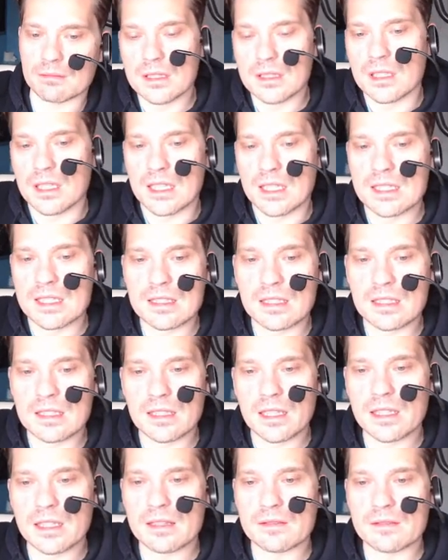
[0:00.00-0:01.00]
And that's the
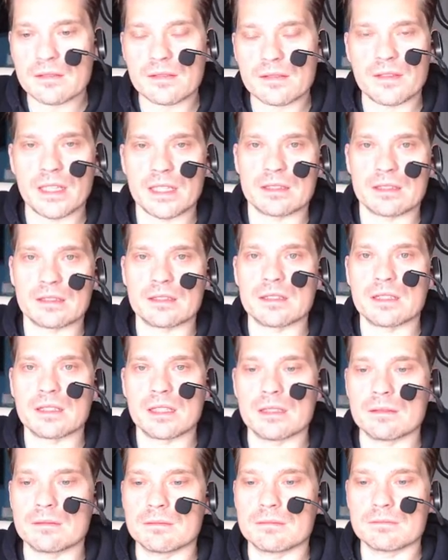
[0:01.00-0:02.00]
length of the vector
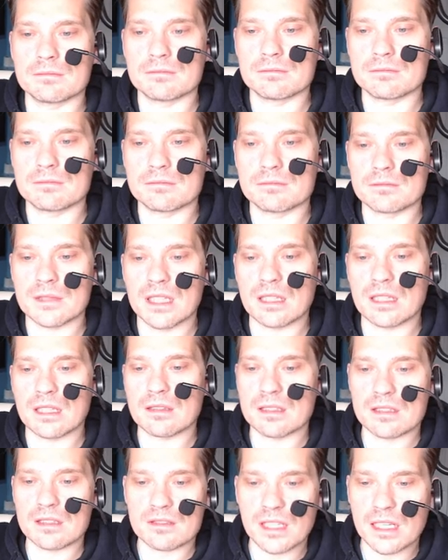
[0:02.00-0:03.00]
then. Now you
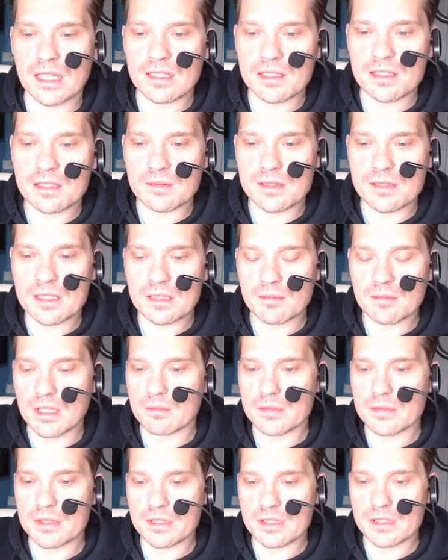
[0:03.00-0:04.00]
can try this with some
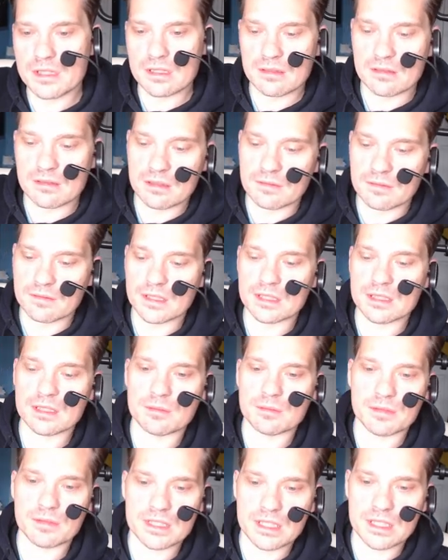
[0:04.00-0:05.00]
numbers. So for
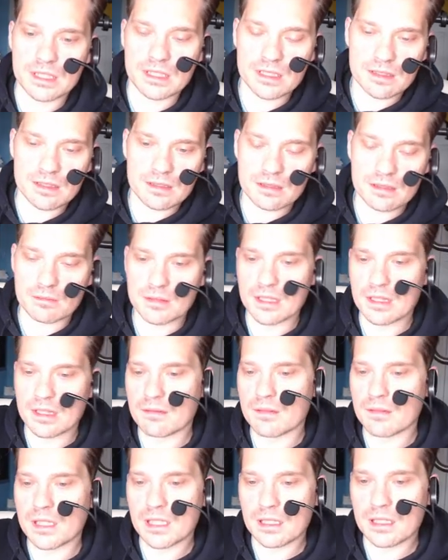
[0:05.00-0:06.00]
example, set this to be
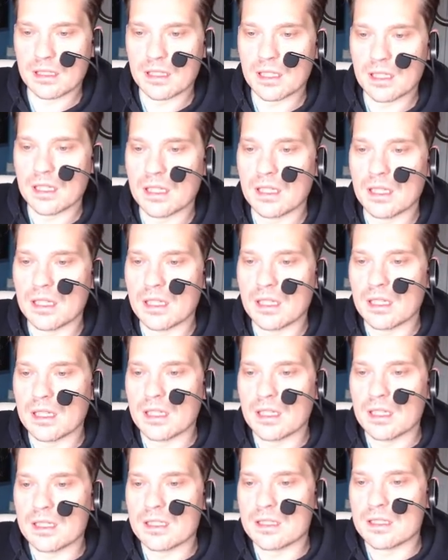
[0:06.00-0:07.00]
3,
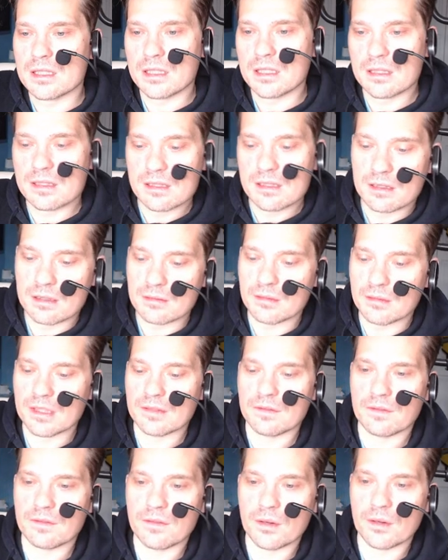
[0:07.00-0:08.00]
set this to be
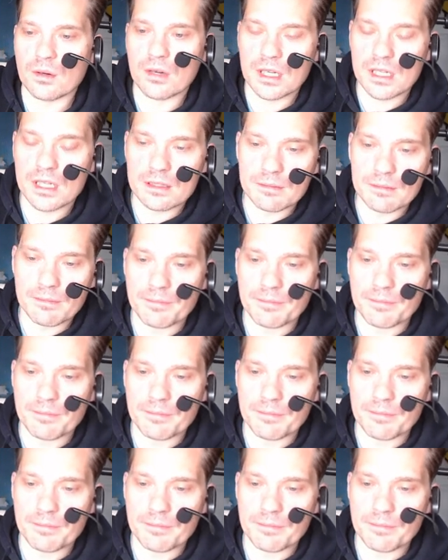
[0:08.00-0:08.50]
4.